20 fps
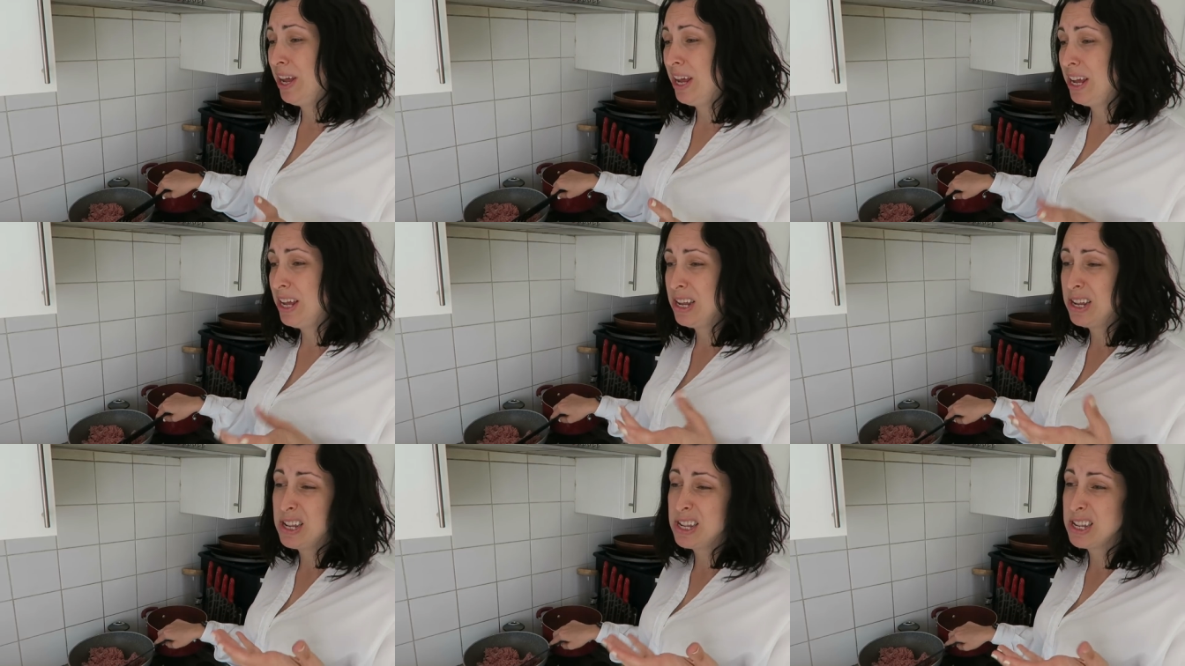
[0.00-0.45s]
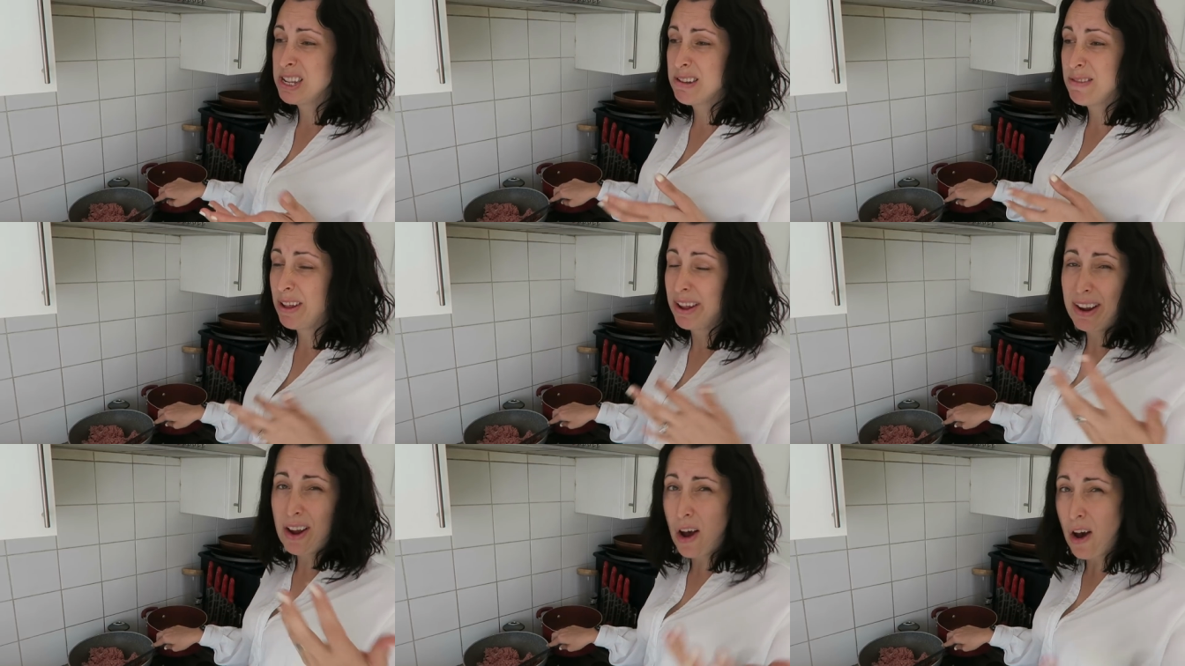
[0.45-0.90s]
it is
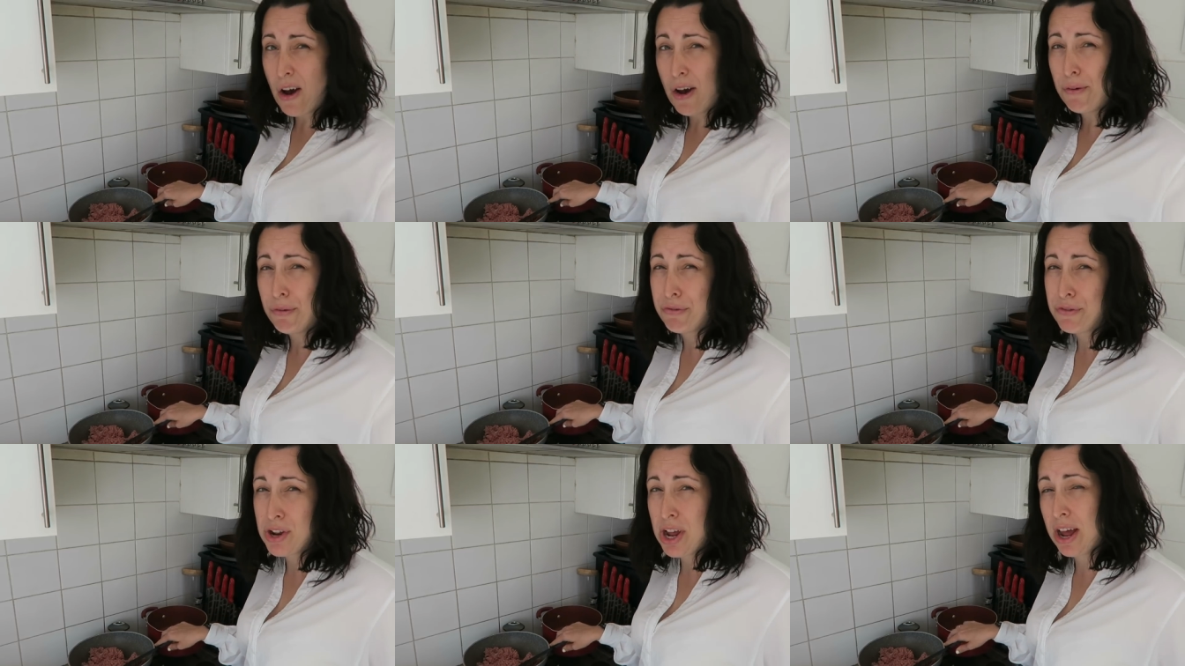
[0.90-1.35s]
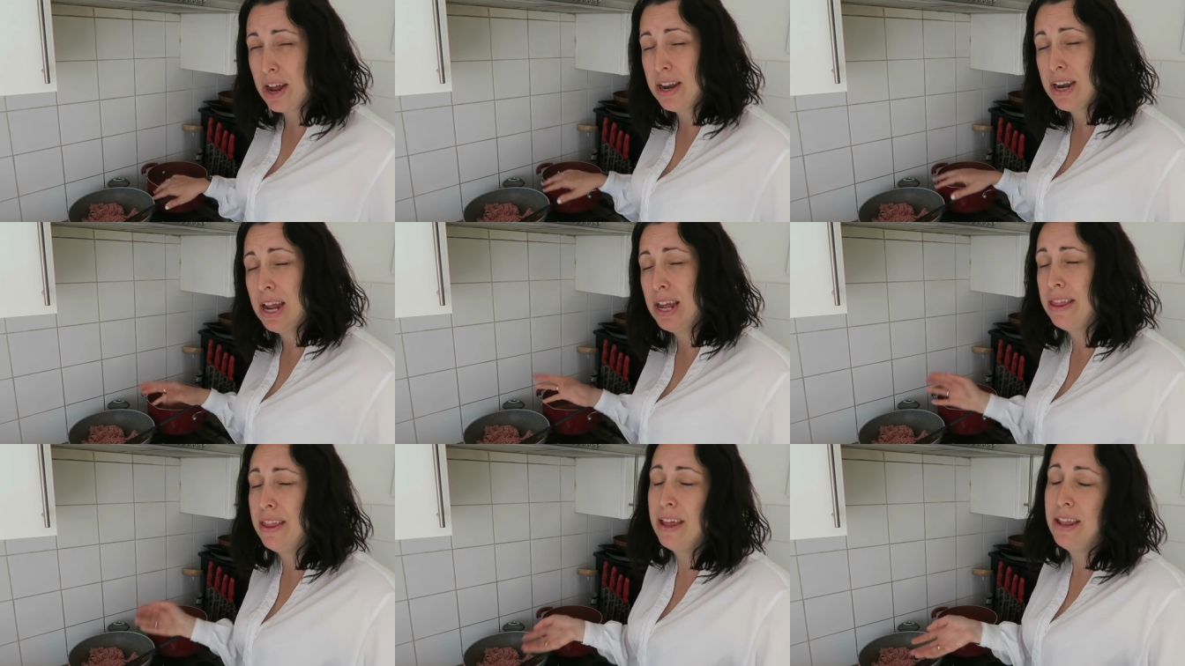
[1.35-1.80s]
like half done
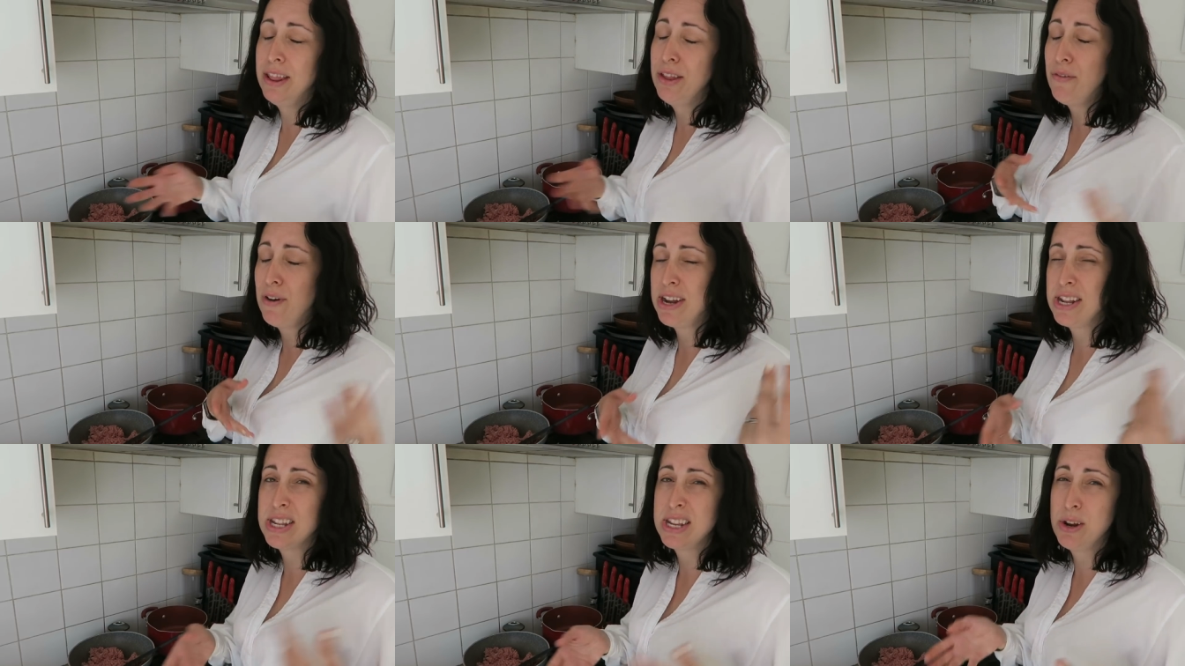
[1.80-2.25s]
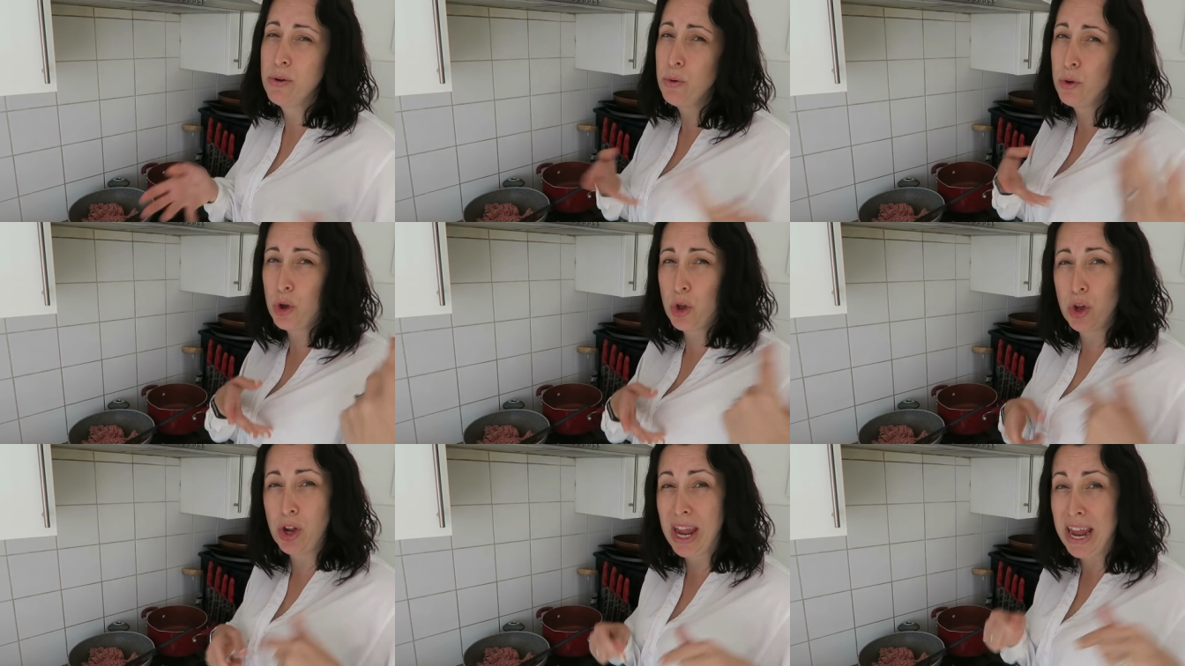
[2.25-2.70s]
and then the rest of it will
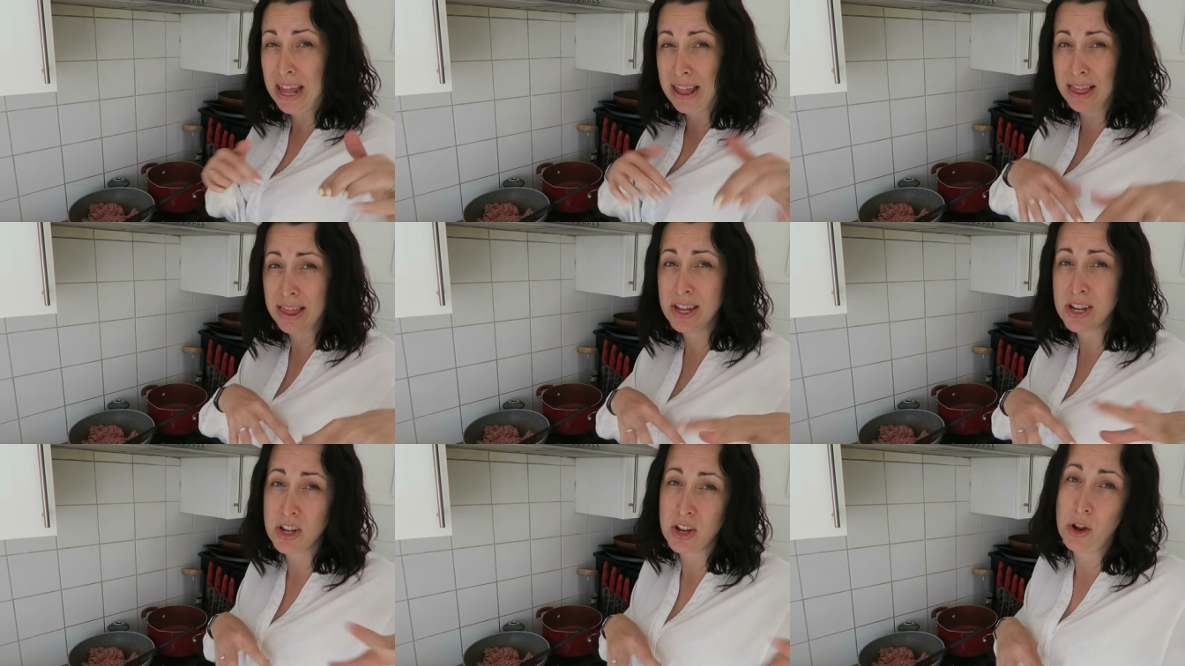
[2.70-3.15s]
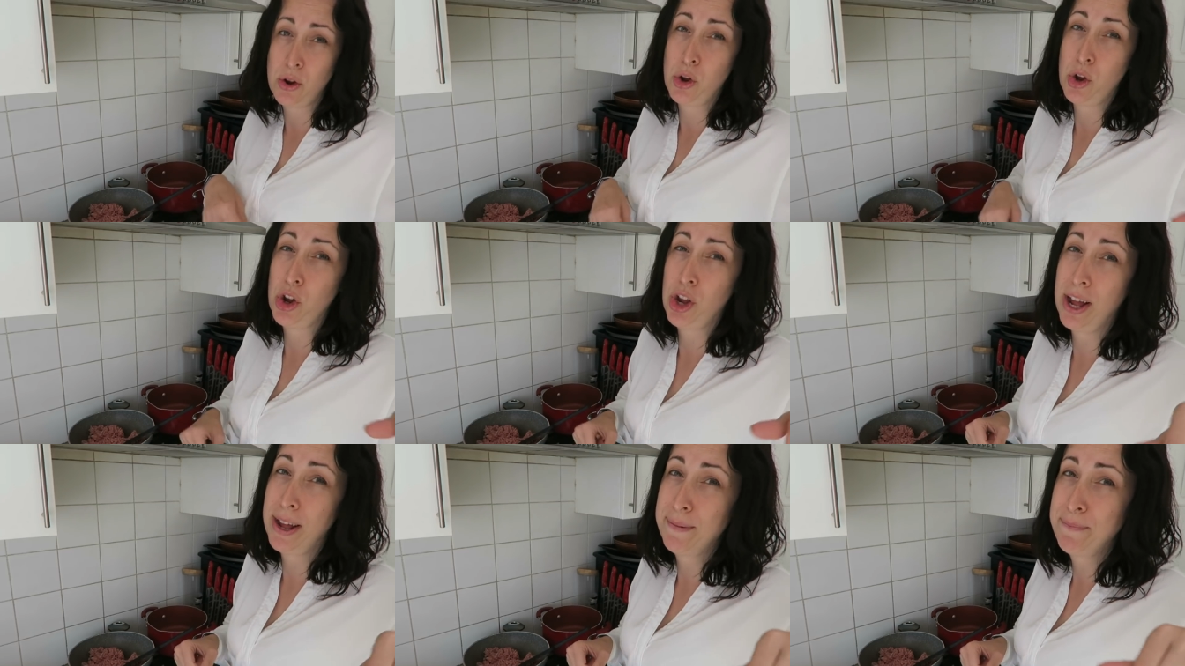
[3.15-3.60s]
cook in the slow
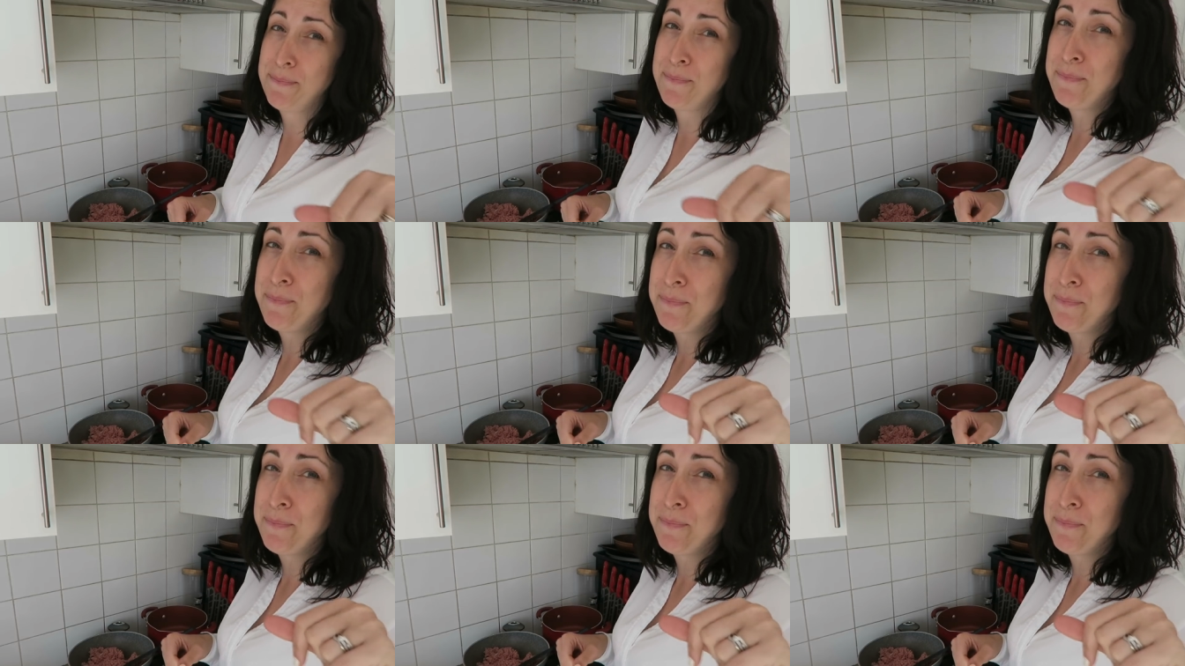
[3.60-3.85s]
cooker.